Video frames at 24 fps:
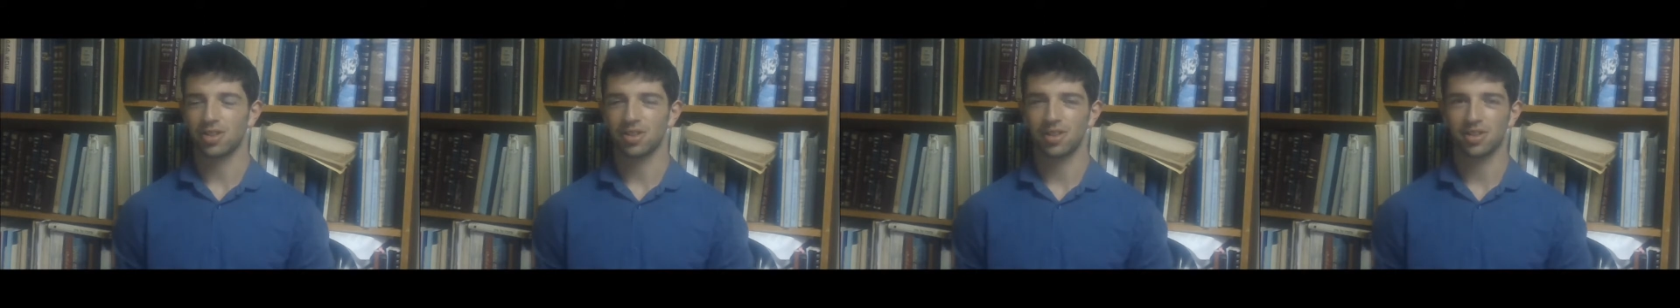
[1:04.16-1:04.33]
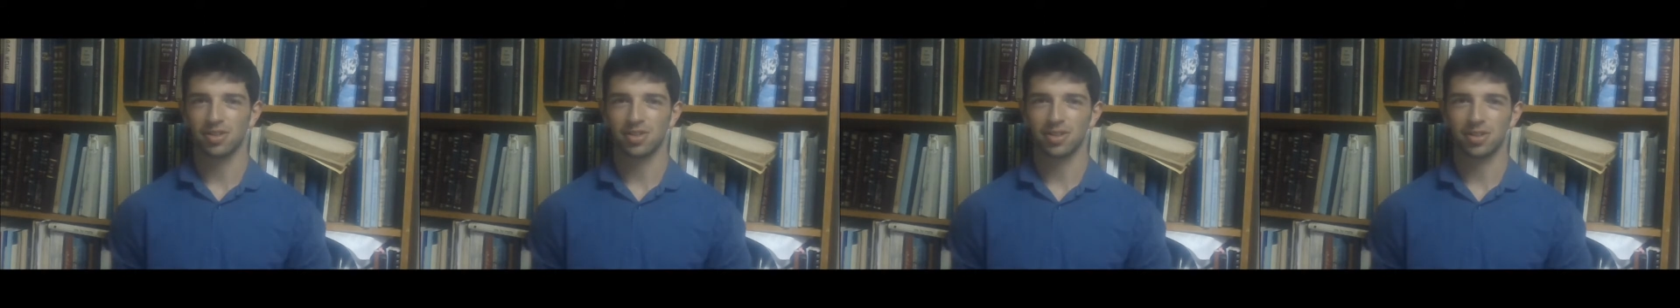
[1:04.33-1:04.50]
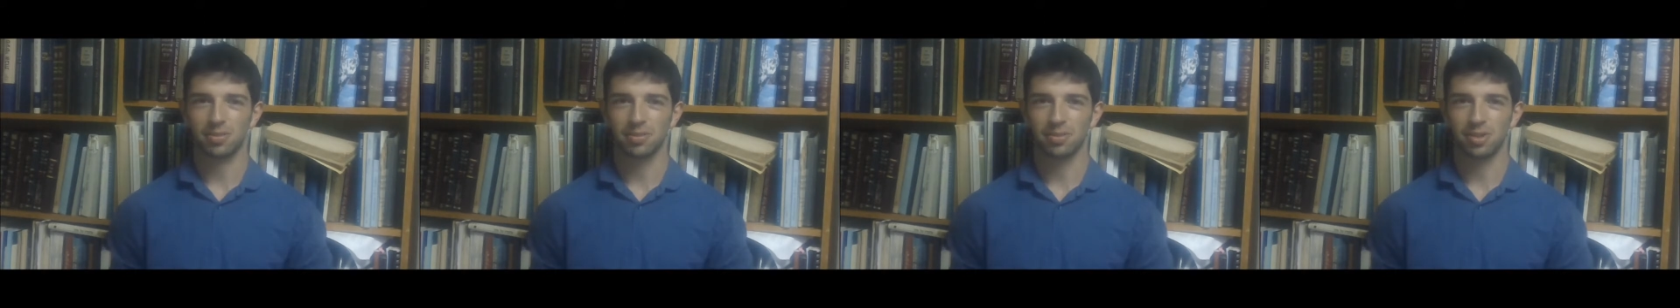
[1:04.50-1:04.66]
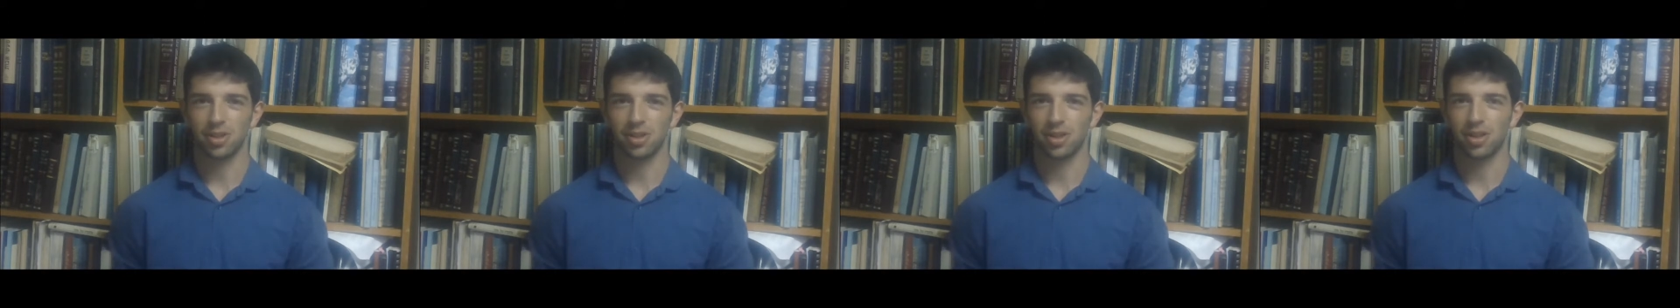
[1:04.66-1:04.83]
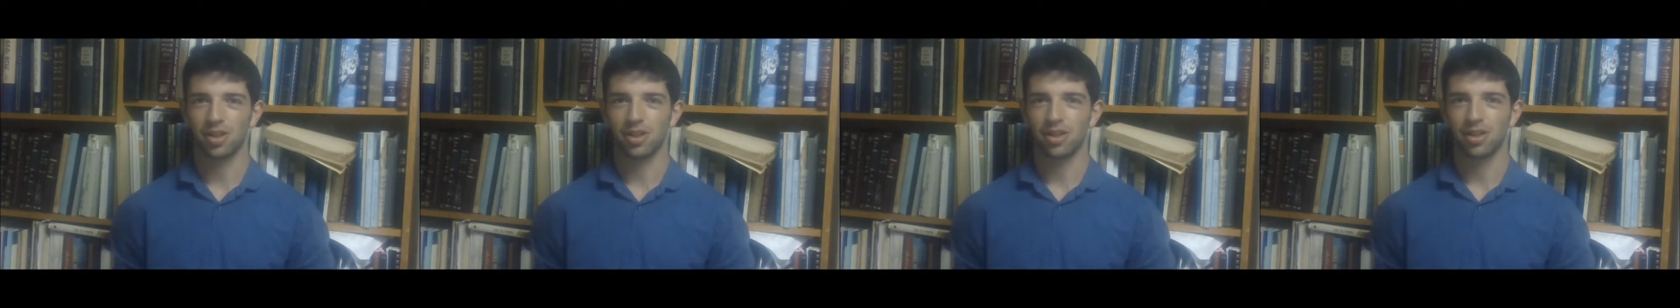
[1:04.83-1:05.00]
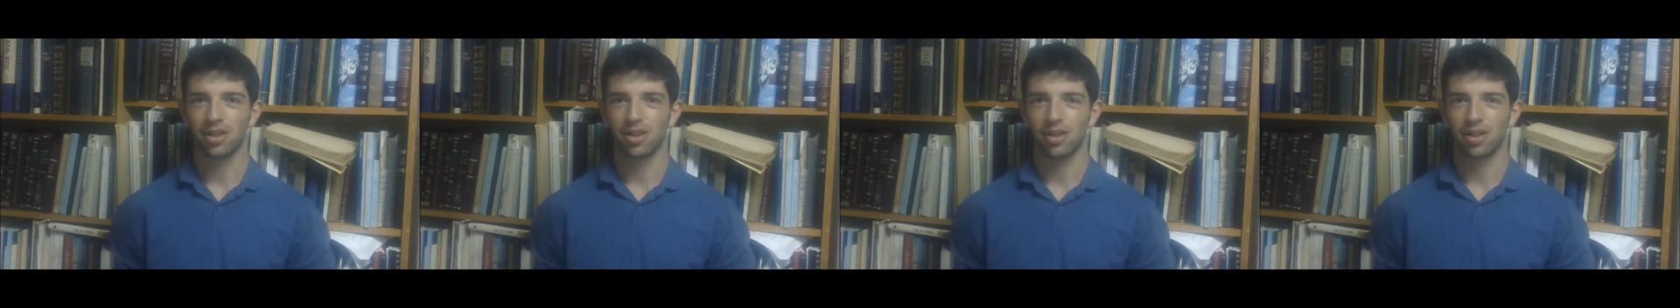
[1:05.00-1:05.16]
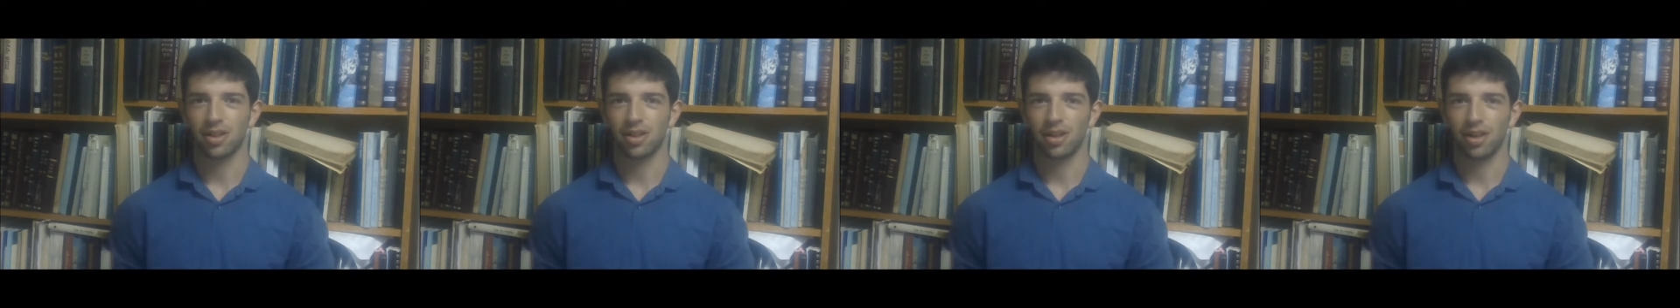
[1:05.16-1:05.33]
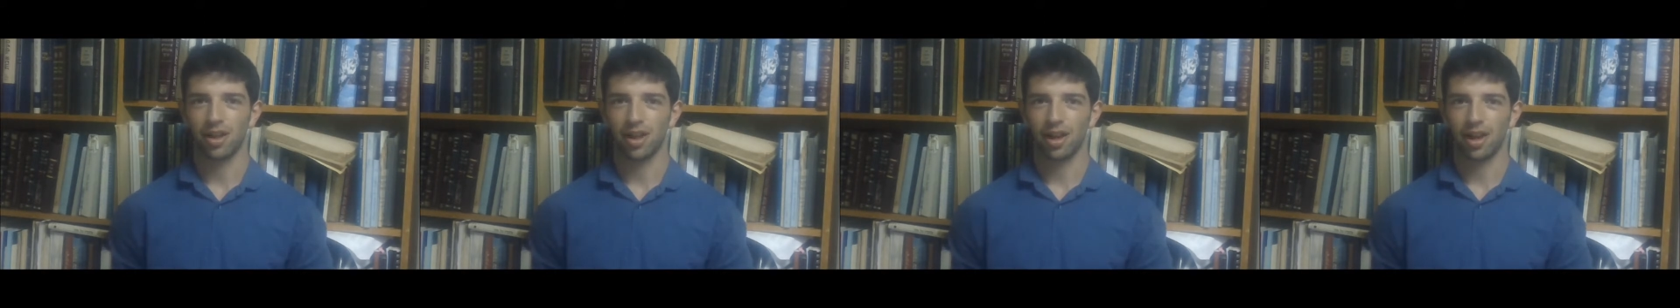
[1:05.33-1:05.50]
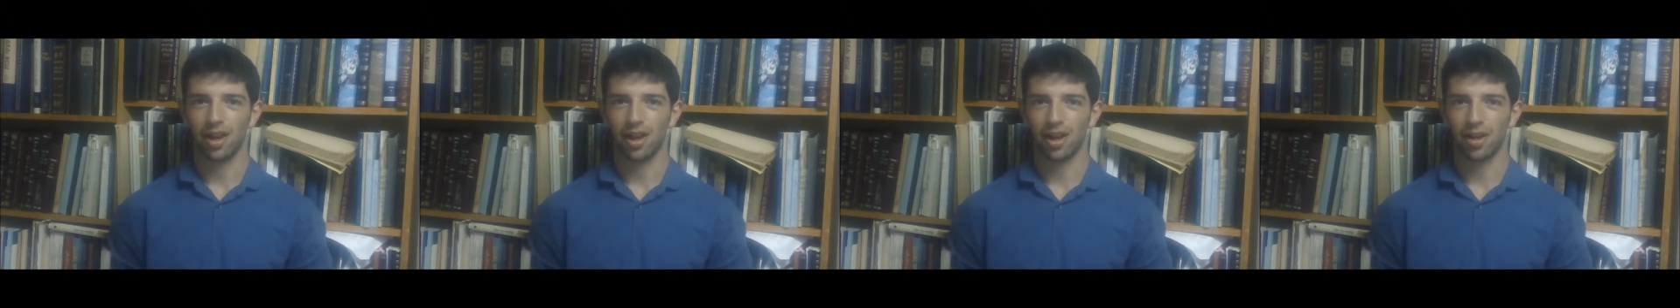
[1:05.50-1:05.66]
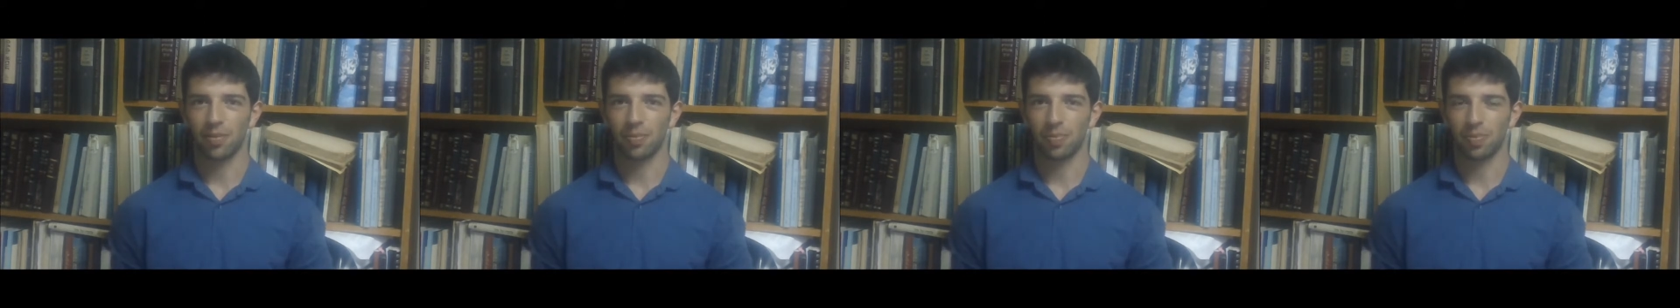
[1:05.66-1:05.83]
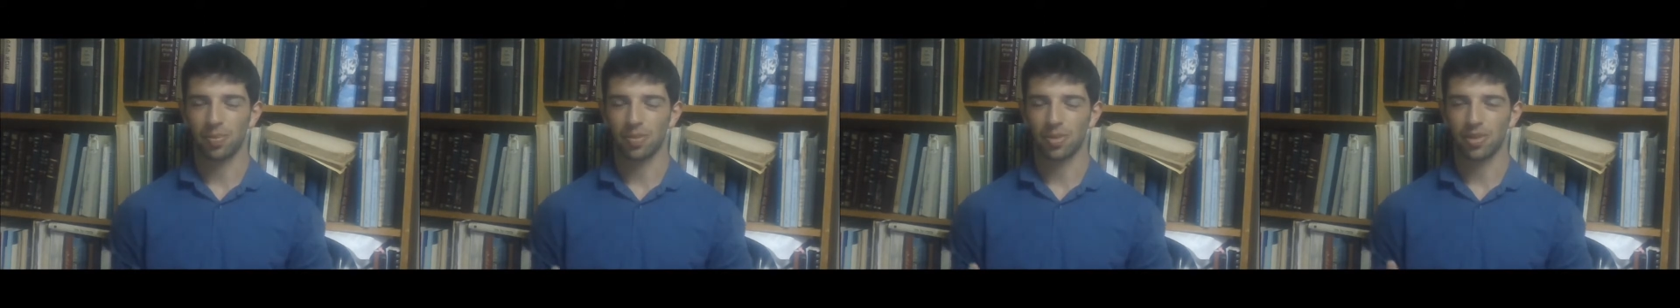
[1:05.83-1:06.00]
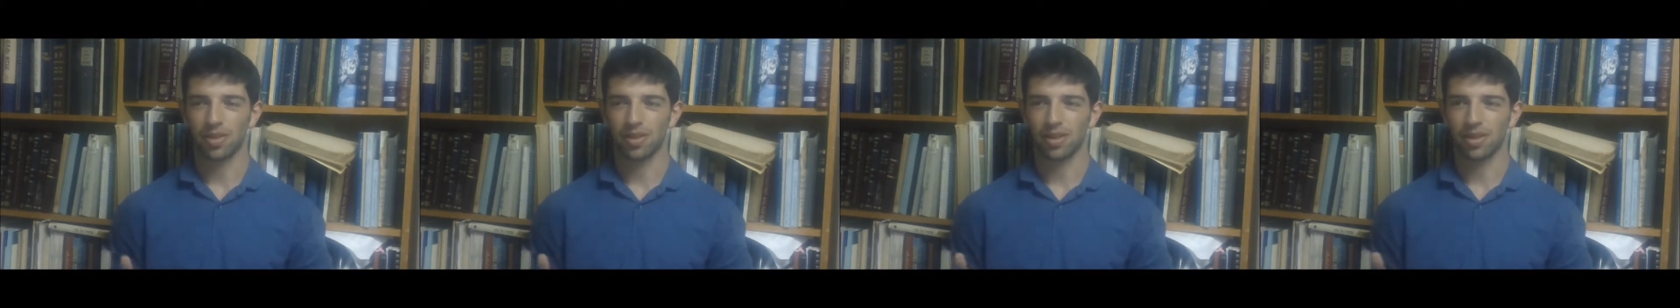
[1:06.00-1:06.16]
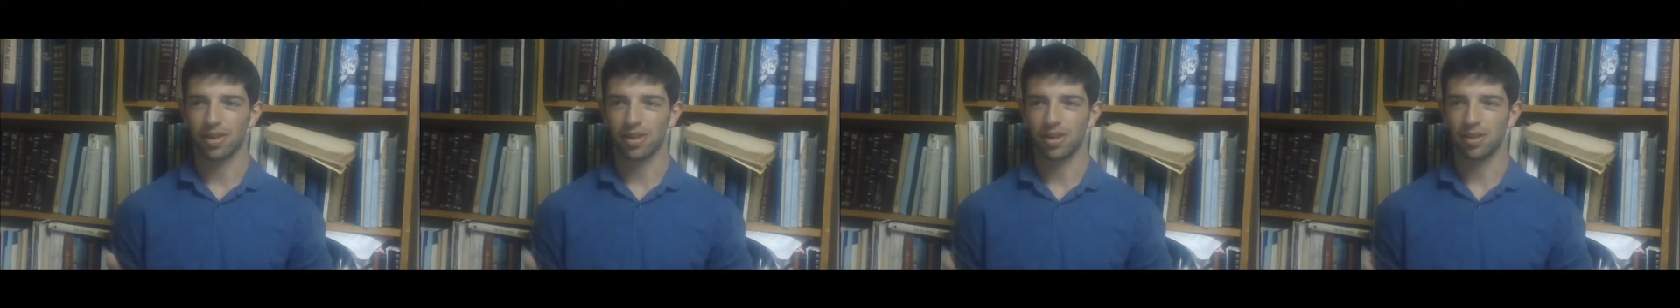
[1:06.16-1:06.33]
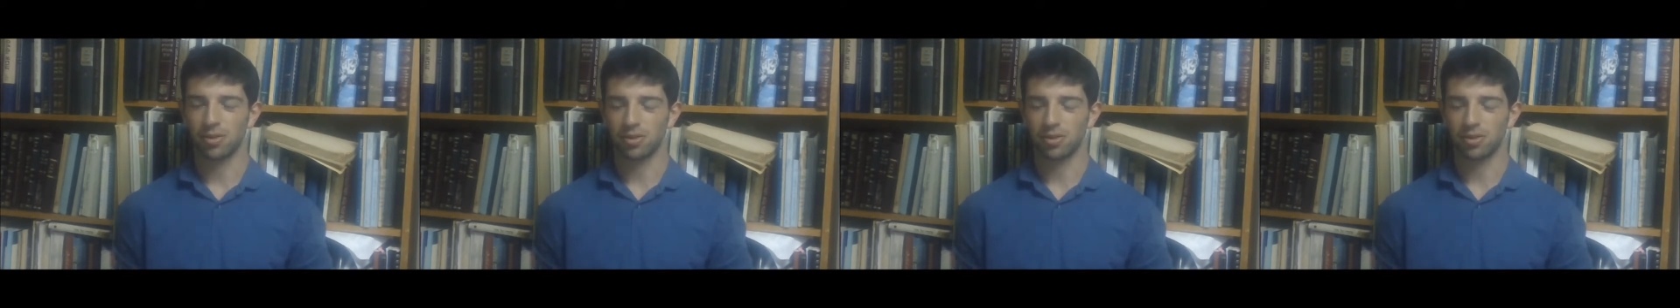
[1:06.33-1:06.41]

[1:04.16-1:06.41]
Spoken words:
symbol in